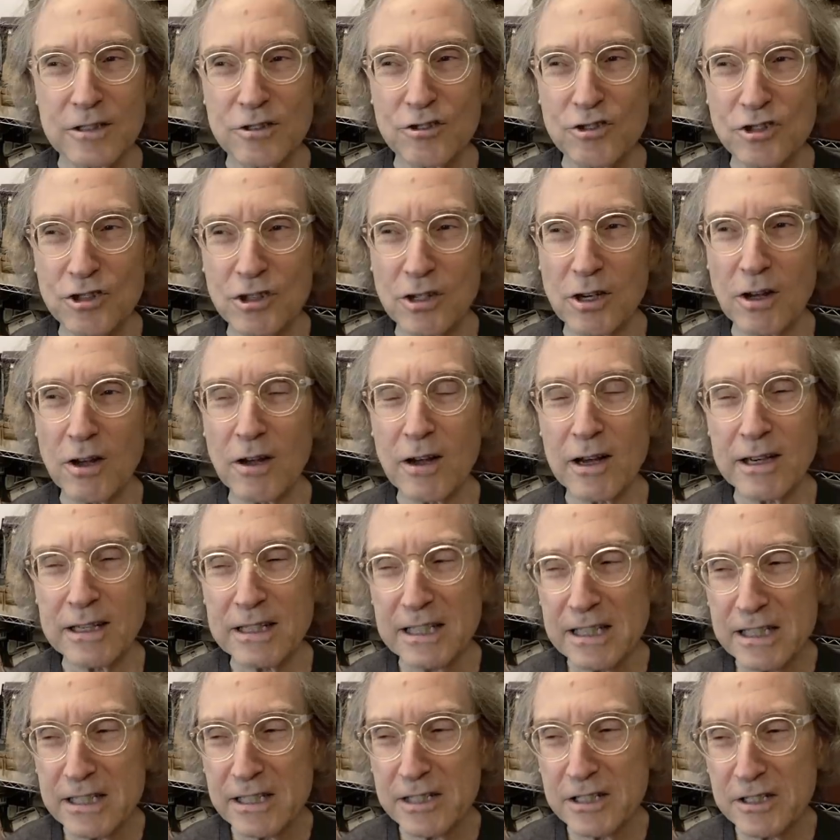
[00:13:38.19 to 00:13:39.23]
John
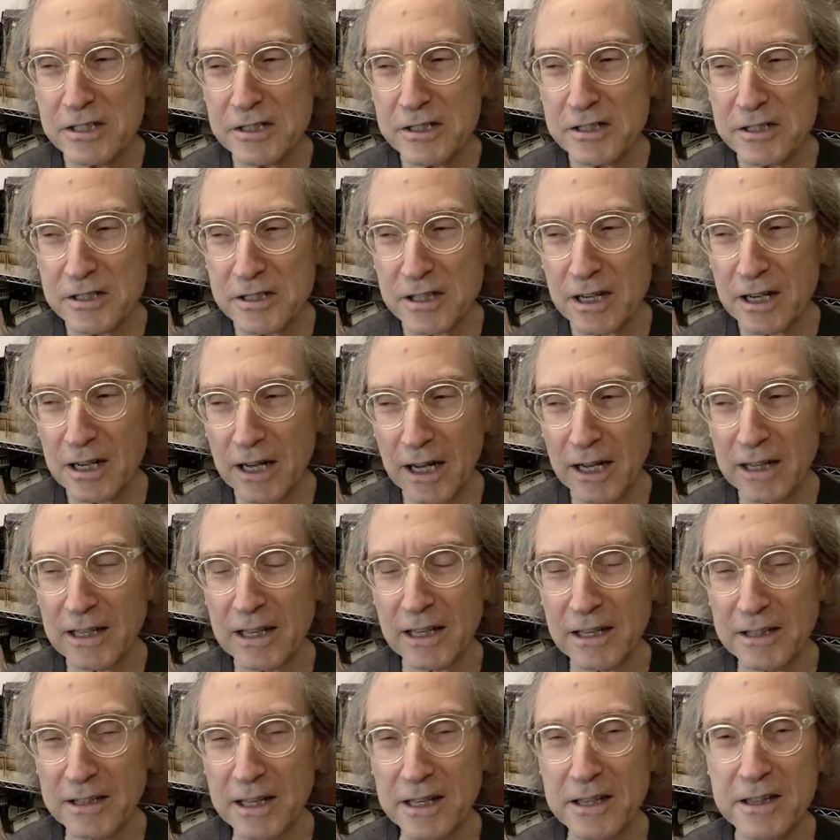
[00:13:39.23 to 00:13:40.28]
is
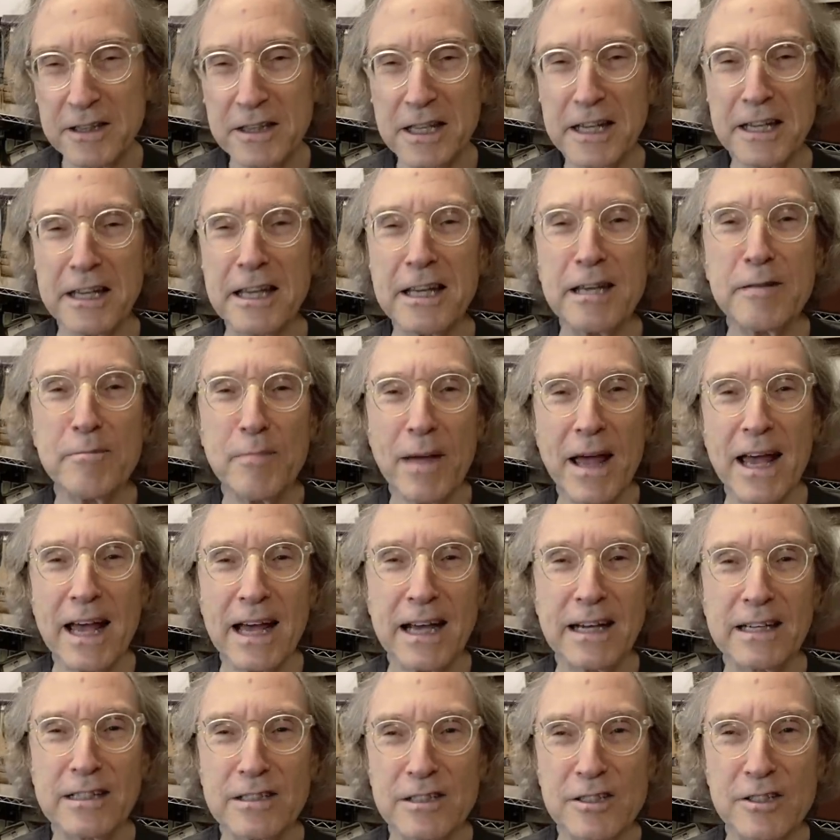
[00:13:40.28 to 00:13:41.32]
the thinking
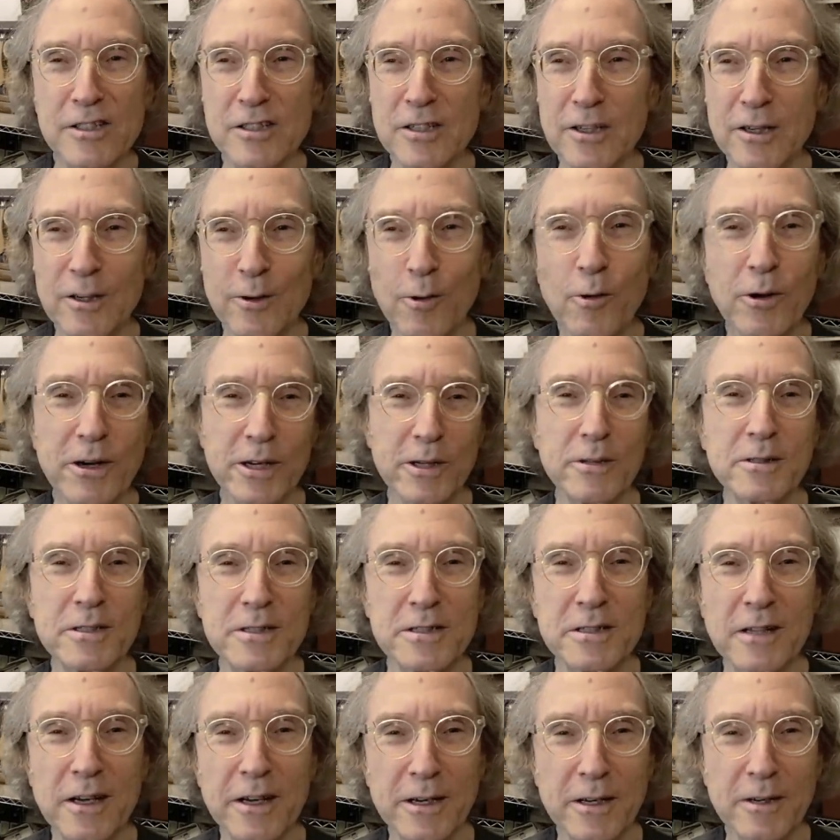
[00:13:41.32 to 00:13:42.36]
man's audio
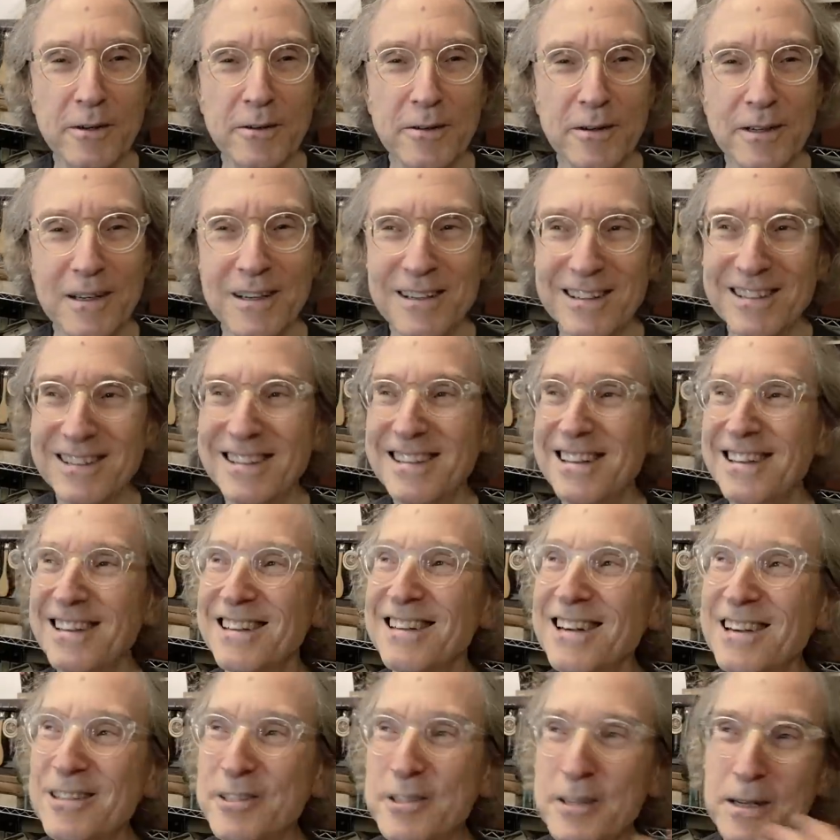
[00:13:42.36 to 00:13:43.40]
designer.
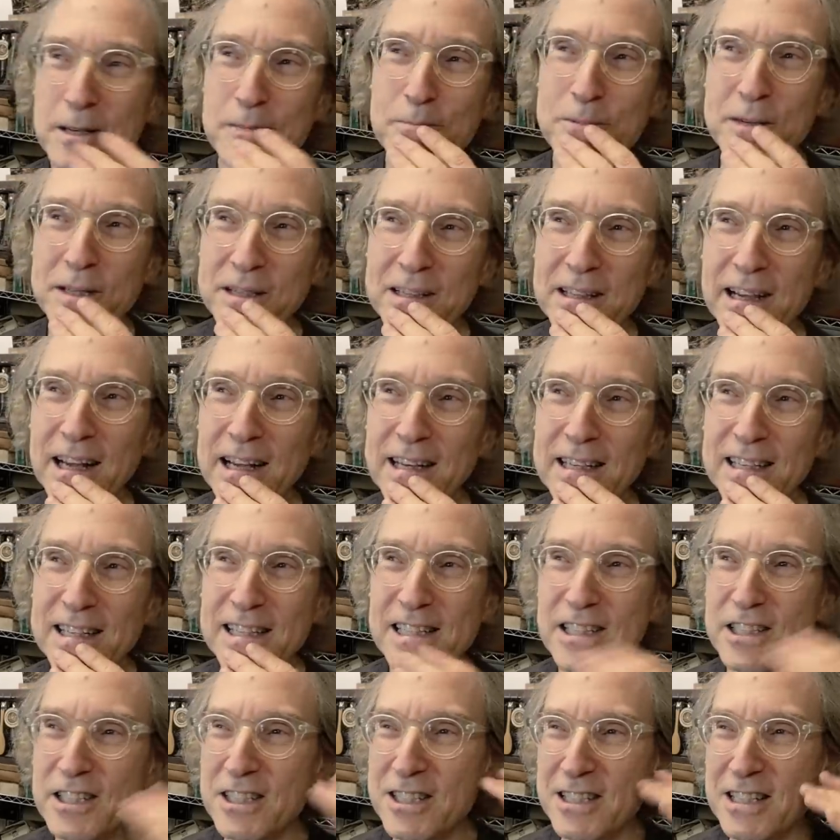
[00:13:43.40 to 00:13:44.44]
How should I put that?
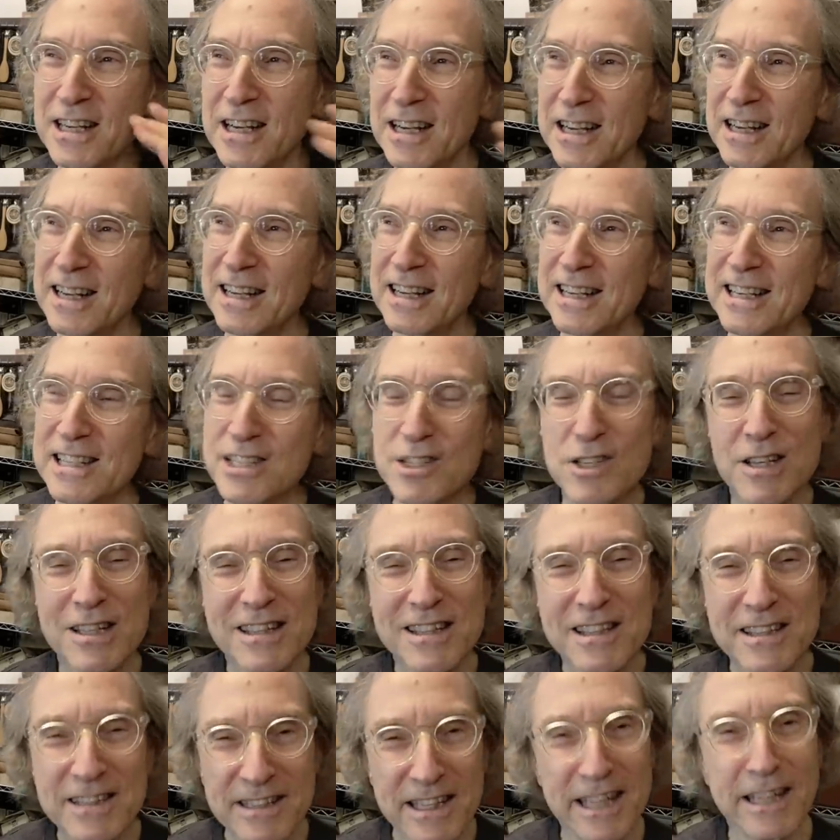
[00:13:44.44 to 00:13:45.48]
He's a
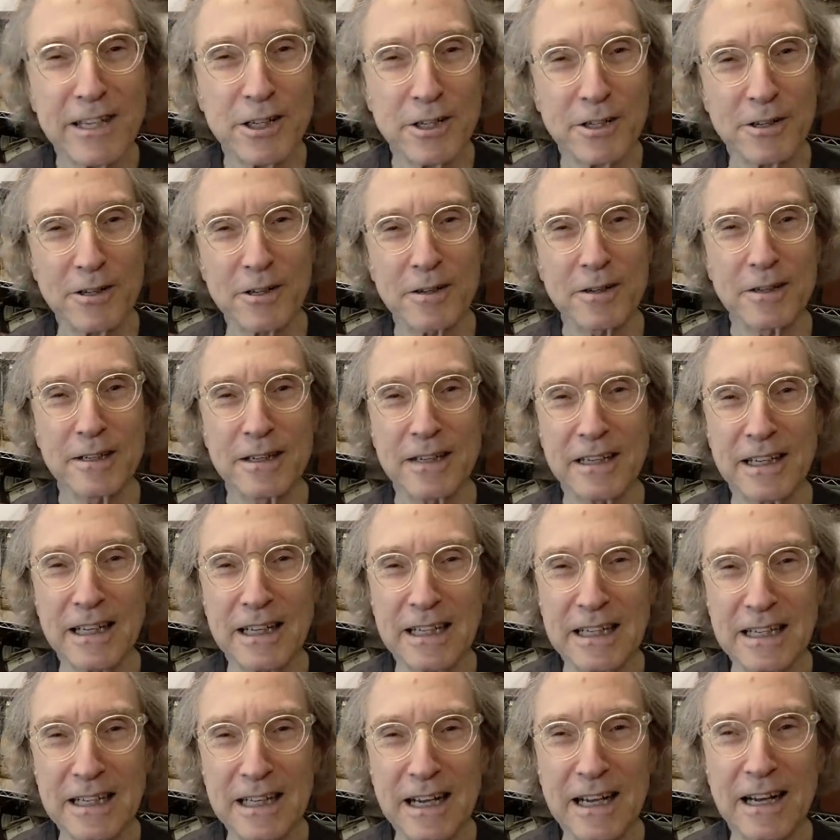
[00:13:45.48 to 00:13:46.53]
thinker.
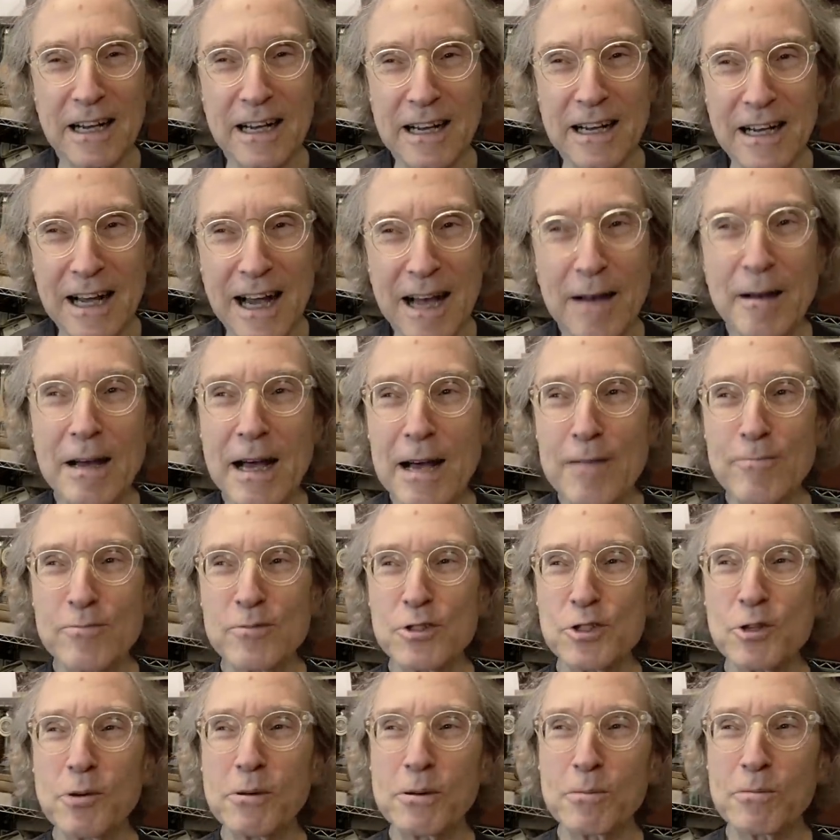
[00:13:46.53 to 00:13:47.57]
I'm
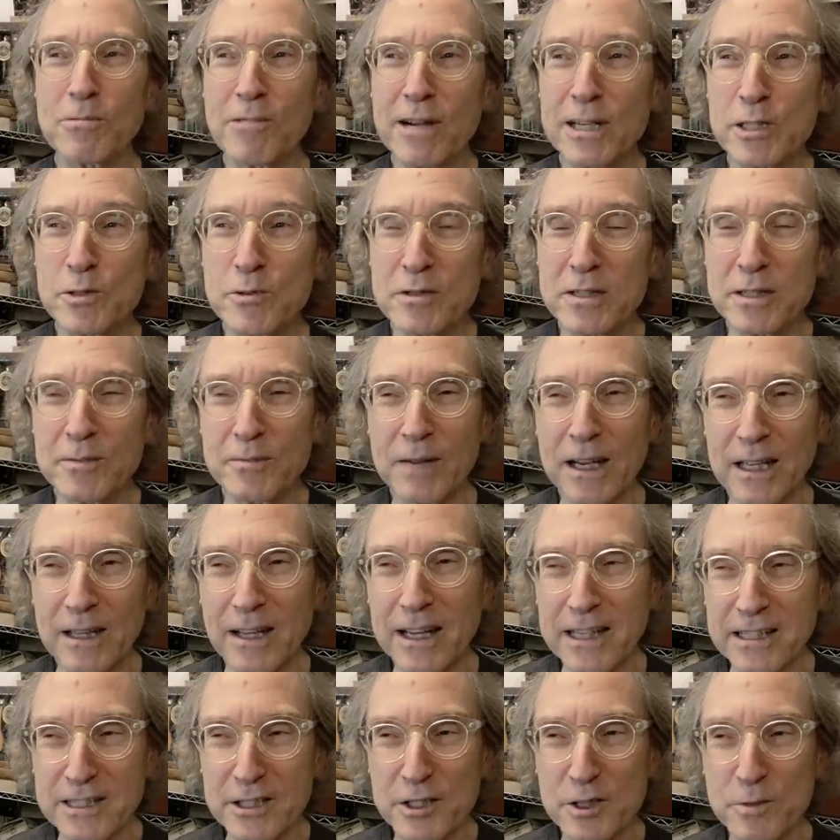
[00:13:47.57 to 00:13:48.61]
so impressed with him. I
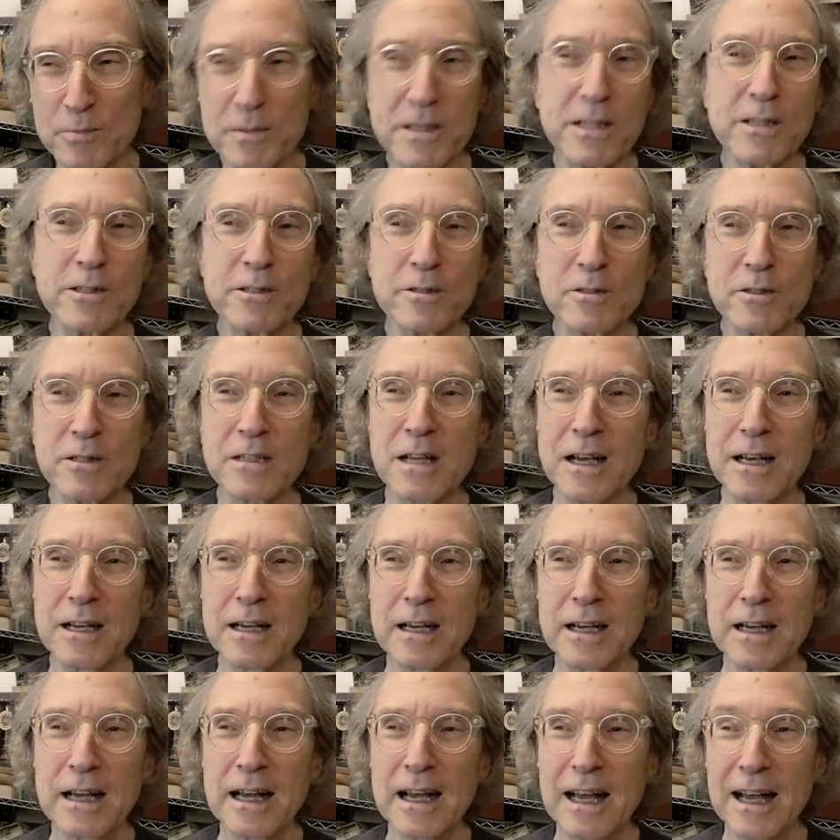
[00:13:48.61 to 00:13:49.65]
like his speakers,
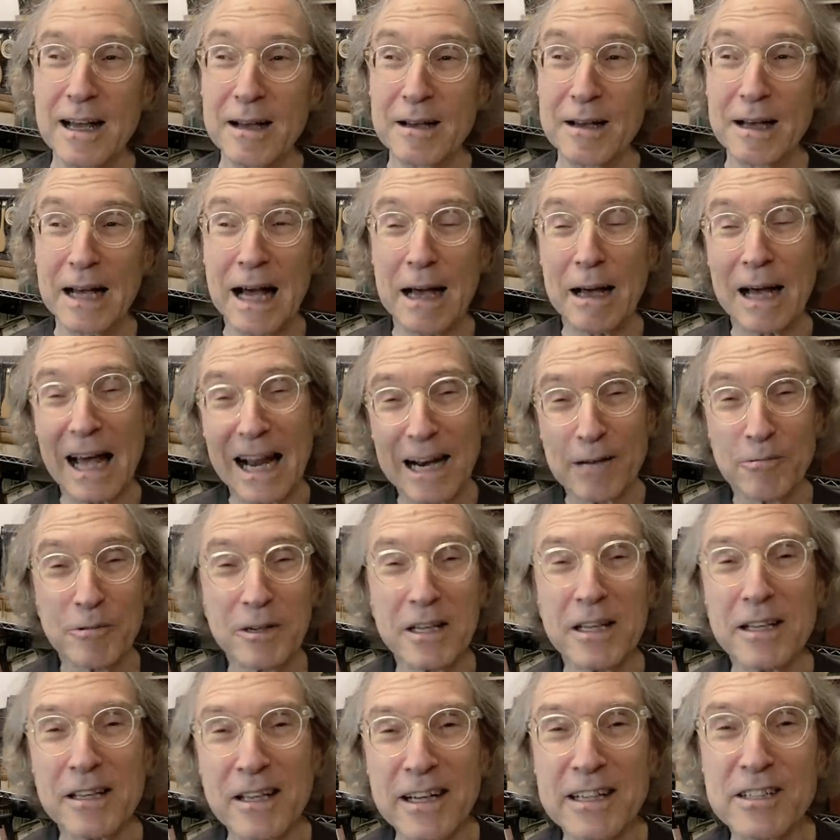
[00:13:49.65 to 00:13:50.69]
and I
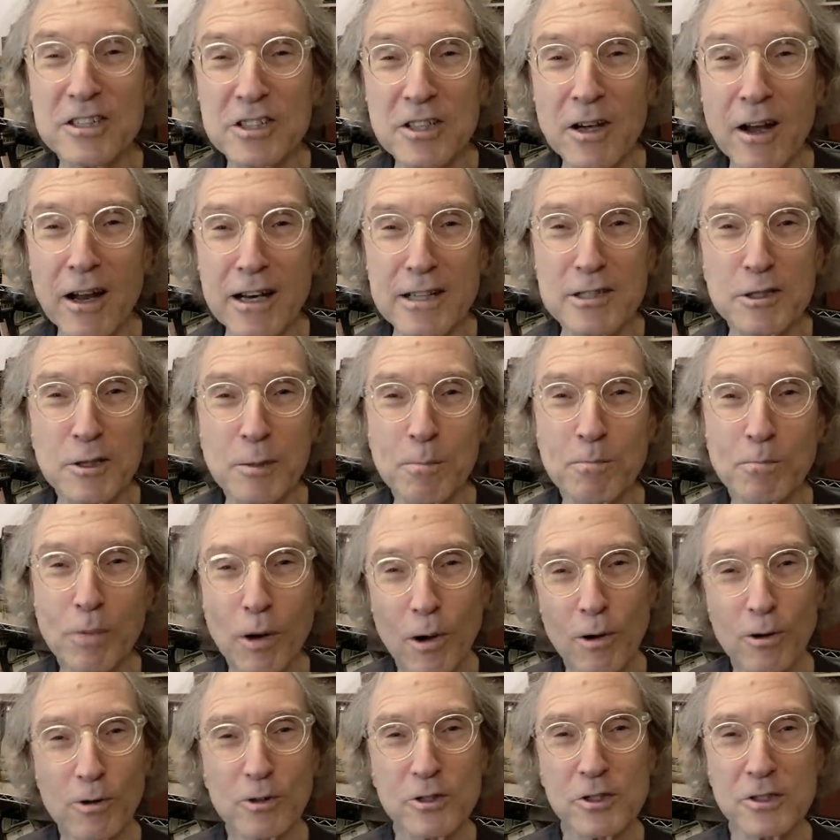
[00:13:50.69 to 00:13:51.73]
really like John as a
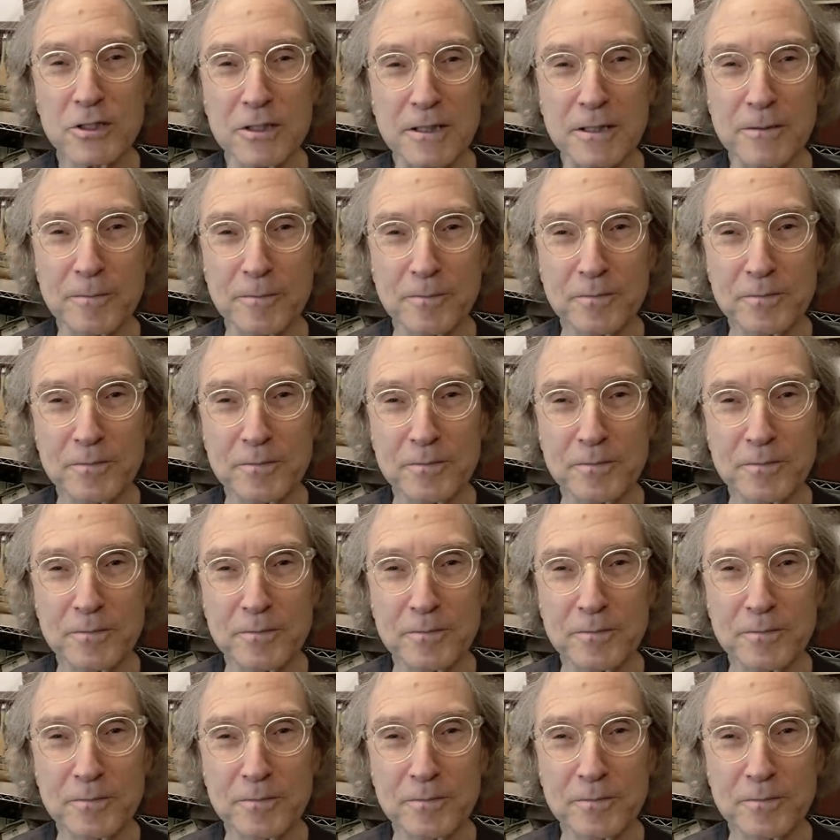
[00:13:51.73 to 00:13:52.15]
person.